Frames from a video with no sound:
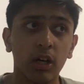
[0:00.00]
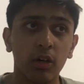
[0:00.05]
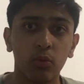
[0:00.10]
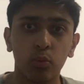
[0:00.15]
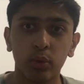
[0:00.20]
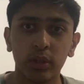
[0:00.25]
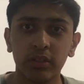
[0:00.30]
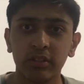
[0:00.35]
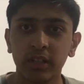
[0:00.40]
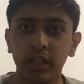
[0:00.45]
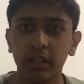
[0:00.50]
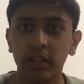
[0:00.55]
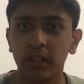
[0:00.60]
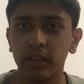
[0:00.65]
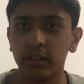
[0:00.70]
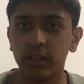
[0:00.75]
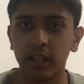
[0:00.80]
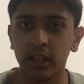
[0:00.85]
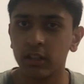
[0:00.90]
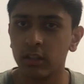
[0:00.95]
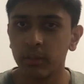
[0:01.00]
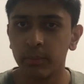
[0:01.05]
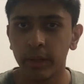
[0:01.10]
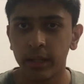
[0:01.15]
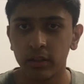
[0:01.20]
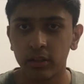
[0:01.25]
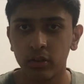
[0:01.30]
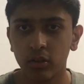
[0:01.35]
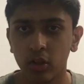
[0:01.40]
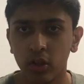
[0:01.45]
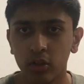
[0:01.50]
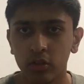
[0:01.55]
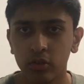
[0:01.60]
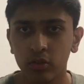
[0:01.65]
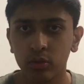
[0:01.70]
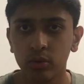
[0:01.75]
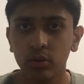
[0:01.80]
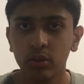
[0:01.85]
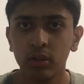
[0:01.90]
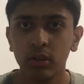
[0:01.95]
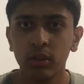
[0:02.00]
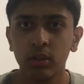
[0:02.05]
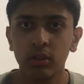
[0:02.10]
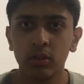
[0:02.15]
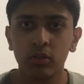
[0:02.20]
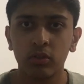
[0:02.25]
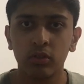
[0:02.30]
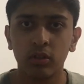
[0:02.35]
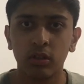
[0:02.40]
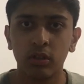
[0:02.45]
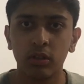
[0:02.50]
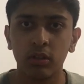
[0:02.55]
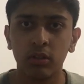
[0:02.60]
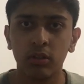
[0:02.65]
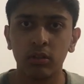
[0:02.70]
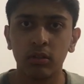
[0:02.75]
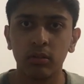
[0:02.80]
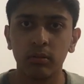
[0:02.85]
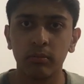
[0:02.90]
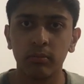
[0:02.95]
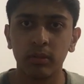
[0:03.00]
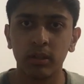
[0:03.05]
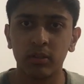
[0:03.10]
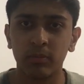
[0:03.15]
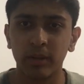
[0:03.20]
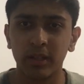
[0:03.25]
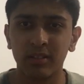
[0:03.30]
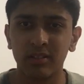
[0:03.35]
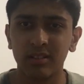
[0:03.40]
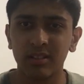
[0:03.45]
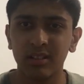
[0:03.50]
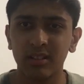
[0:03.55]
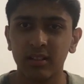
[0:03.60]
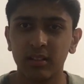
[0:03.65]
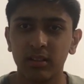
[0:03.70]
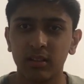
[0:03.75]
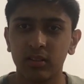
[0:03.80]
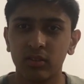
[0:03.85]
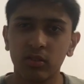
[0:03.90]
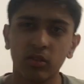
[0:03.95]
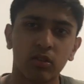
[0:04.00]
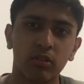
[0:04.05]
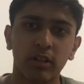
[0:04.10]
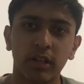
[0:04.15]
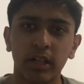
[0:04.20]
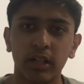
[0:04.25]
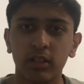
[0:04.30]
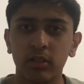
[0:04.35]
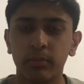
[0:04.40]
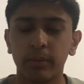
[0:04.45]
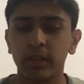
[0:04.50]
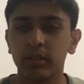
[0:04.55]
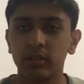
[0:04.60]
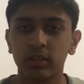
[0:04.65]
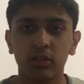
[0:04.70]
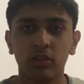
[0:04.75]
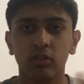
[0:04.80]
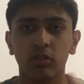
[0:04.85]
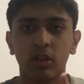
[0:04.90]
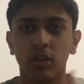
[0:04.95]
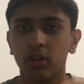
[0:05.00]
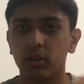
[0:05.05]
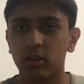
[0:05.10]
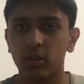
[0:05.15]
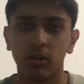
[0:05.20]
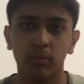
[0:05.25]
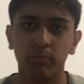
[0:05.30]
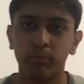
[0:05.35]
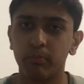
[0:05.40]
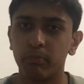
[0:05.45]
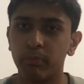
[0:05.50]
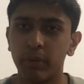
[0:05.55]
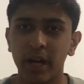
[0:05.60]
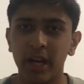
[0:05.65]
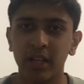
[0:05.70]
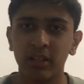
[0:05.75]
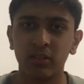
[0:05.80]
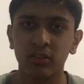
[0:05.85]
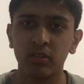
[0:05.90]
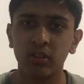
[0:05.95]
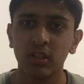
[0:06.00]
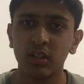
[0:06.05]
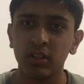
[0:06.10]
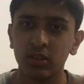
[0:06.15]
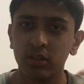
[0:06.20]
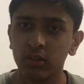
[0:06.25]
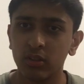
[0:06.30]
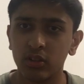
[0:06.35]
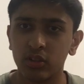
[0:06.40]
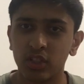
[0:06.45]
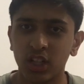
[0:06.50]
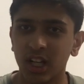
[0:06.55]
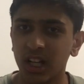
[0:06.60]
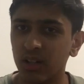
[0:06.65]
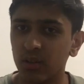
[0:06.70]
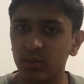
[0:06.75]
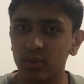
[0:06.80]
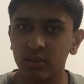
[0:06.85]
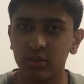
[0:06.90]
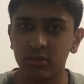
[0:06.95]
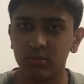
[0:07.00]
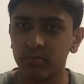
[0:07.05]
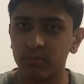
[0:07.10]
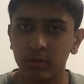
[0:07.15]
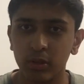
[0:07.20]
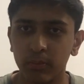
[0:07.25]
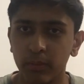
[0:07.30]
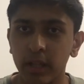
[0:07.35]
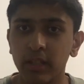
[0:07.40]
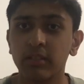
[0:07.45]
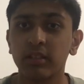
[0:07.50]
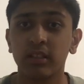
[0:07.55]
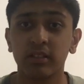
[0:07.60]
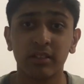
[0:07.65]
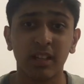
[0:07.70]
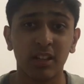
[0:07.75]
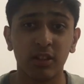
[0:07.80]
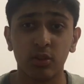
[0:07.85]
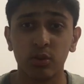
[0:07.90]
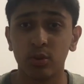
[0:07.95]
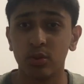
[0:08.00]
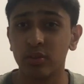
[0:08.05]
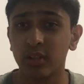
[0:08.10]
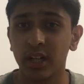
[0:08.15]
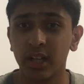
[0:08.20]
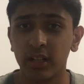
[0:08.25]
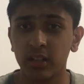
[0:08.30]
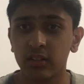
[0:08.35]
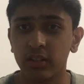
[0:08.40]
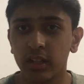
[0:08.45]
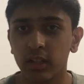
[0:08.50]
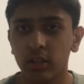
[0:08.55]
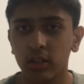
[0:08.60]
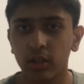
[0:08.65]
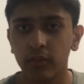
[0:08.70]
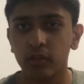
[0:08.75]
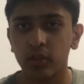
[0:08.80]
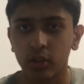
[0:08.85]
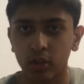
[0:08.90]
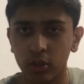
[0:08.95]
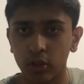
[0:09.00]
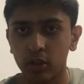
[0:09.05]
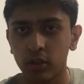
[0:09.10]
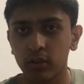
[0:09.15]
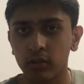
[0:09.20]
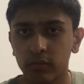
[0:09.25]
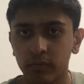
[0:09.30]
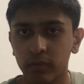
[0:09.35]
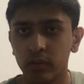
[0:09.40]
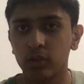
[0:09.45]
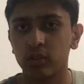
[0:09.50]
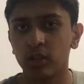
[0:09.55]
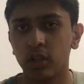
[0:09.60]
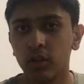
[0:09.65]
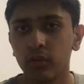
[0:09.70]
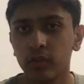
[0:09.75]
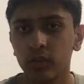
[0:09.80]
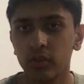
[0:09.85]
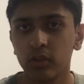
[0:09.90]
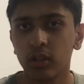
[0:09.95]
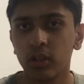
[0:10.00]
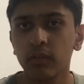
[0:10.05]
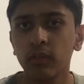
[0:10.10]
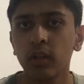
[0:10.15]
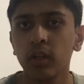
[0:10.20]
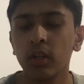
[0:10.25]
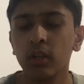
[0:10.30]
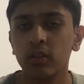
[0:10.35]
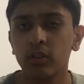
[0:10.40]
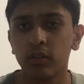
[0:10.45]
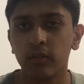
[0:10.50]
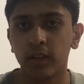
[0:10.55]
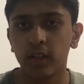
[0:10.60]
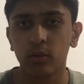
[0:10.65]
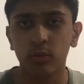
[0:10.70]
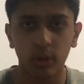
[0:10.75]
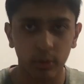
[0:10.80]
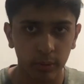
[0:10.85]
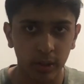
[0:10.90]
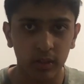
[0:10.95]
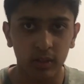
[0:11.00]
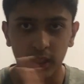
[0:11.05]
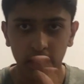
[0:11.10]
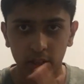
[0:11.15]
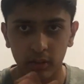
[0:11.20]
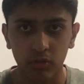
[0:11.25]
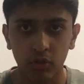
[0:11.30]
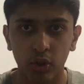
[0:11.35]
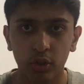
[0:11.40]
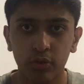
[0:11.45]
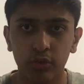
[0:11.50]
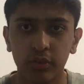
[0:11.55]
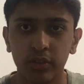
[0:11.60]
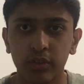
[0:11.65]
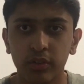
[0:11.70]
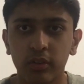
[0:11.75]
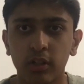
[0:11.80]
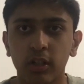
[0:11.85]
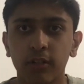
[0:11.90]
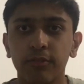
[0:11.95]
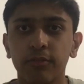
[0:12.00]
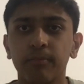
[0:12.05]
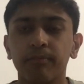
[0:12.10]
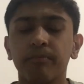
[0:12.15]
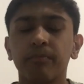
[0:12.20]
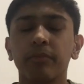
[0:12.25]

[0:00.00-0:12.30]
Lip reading: We stayed at the independent hostel, so it's alright. It's basically just like got beds, shower, your basic essentials, and it's like you have to cook for yourself and stuff. So that's why we had to get the groceries and stuff.